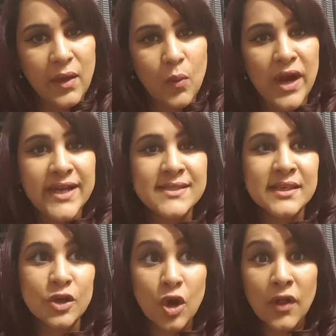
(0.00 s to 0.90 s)
Why is
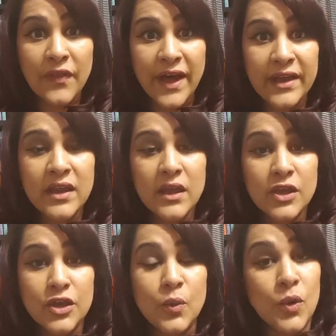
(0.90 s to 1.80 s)
it not that,
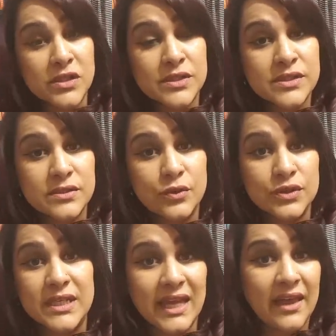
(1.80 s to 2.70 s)
you know, once you're
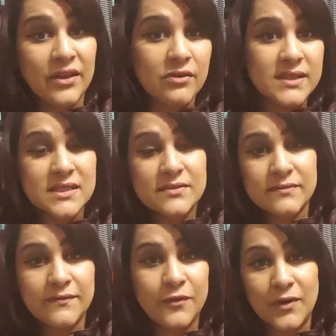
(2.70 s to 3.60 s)
together, it's
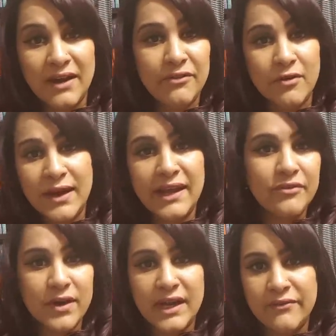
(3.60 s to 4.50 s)
forever and
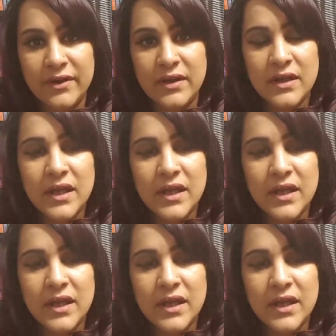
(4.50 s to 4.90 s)
ever and ever?